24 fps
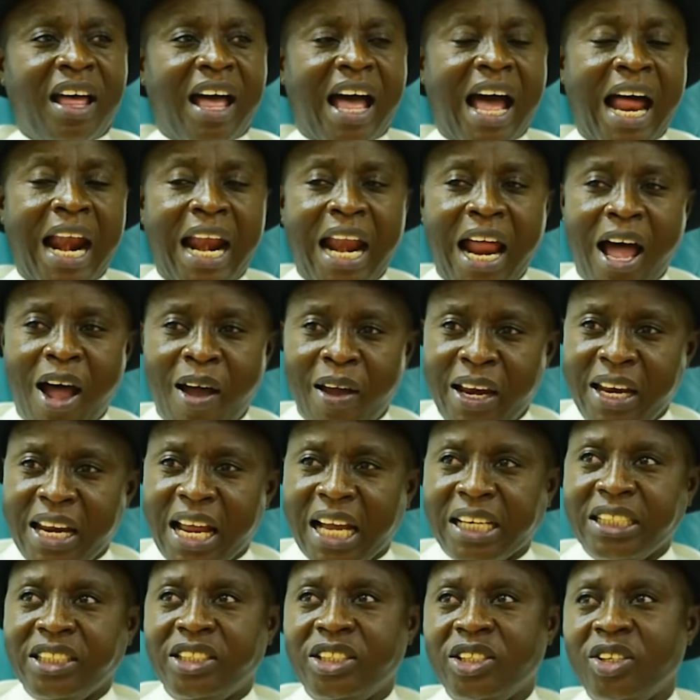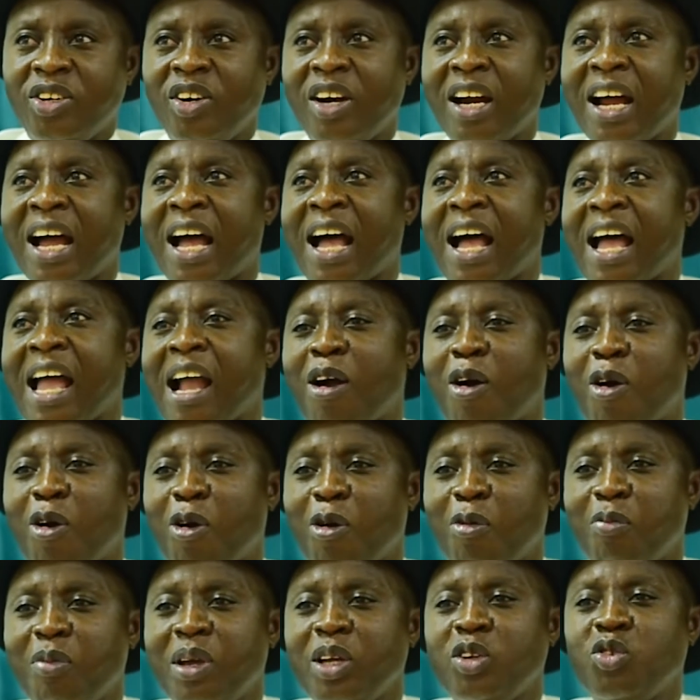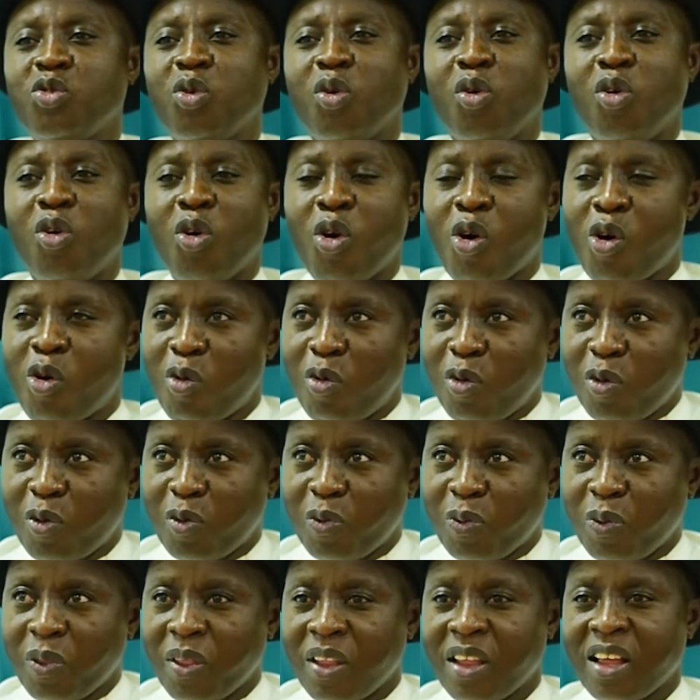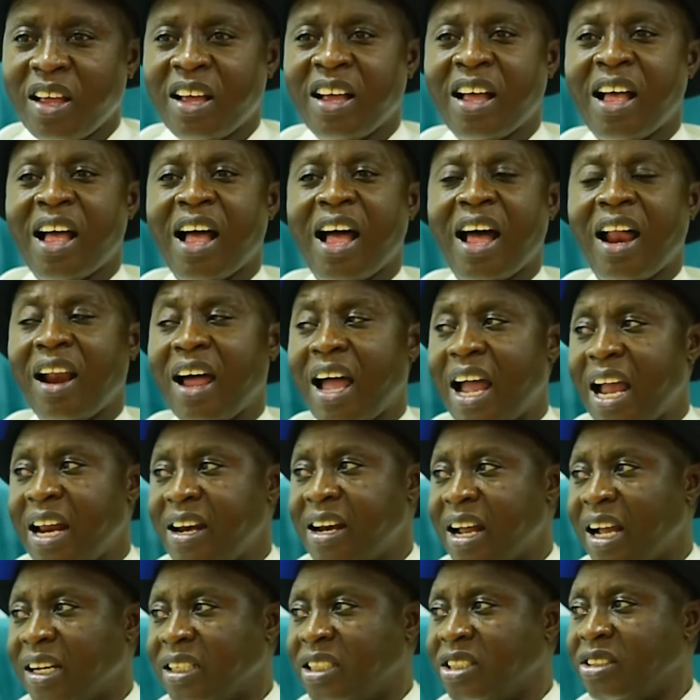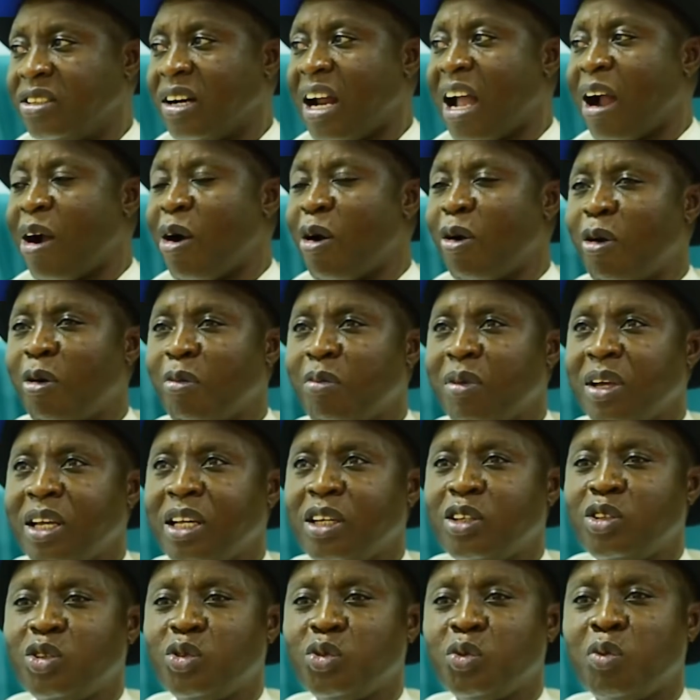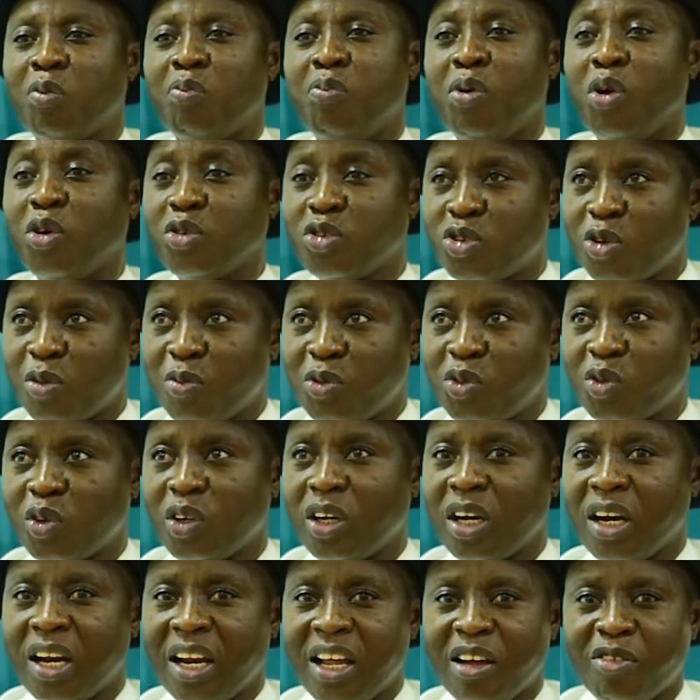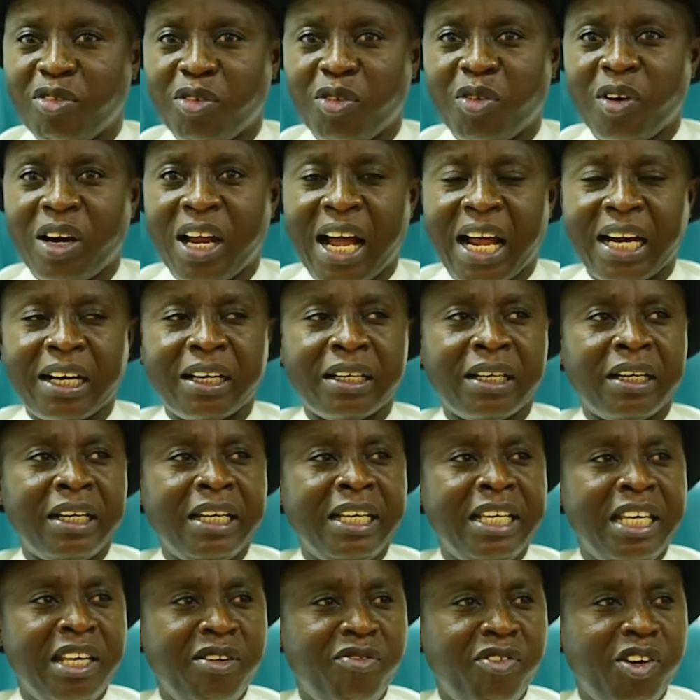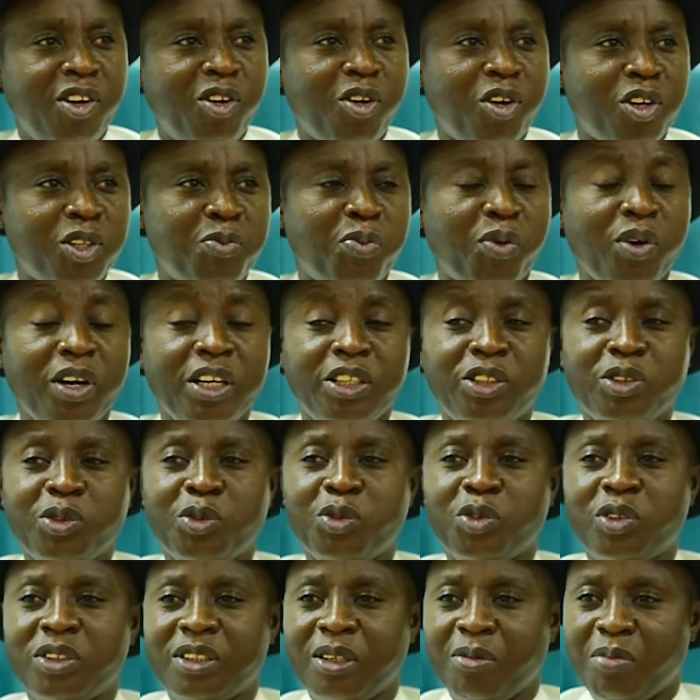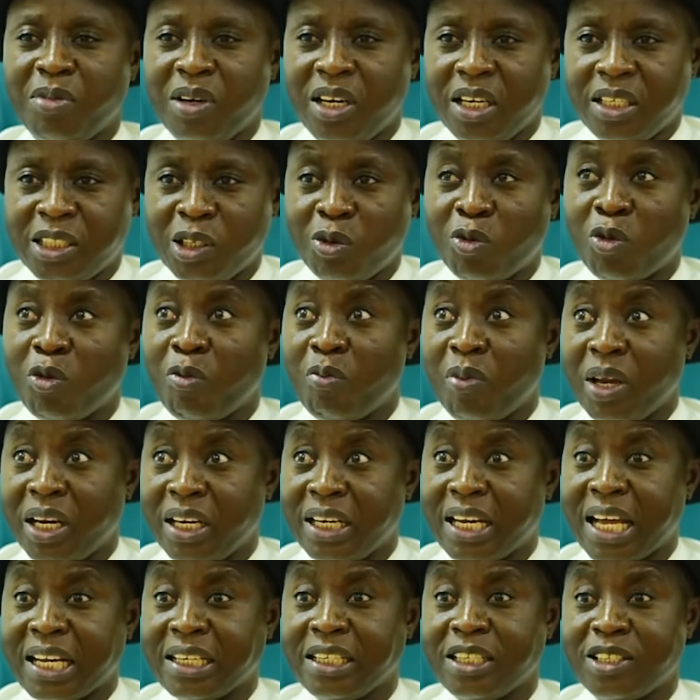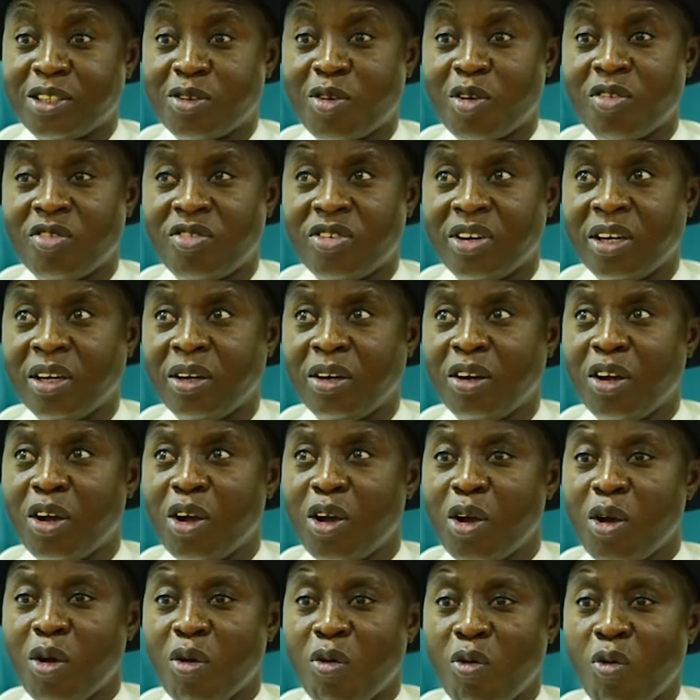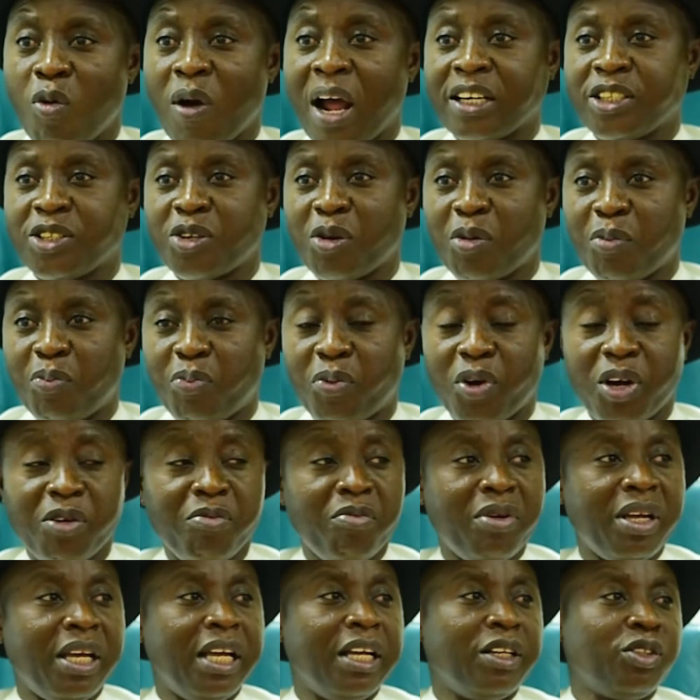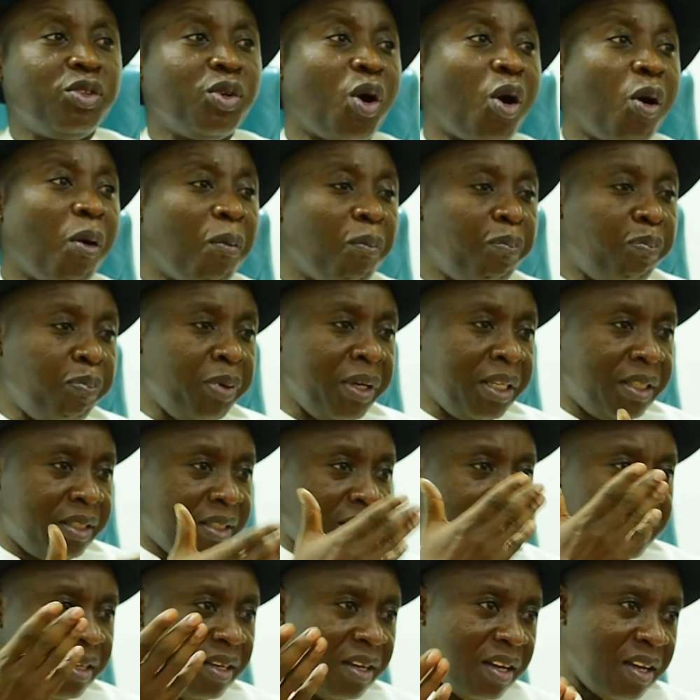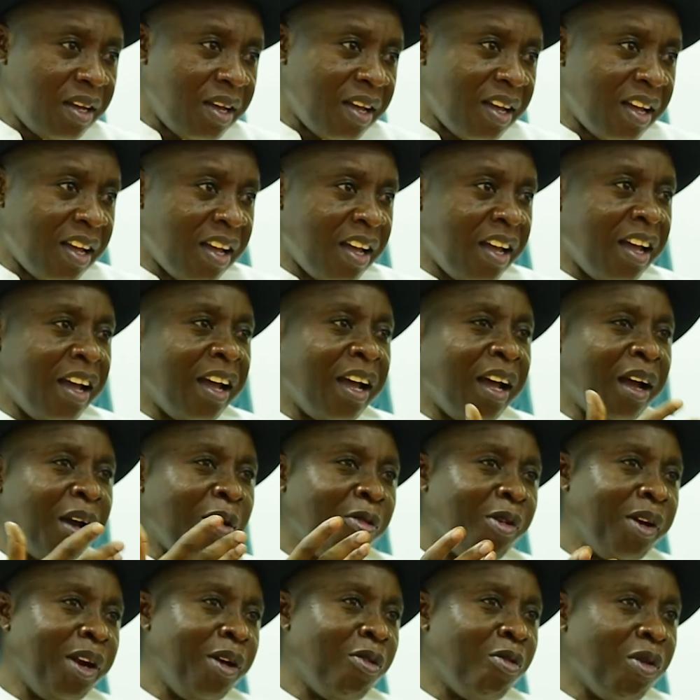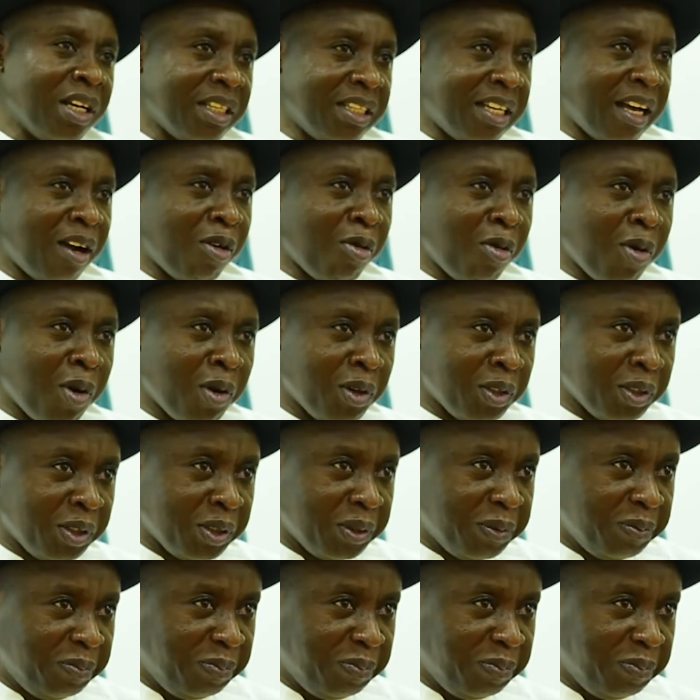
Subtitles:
Allowing Nigeria economy to grow, allowing Nigeria economy to blossom to the level and giving us political stability will mean that this country will at some point begin to compete with the Western world.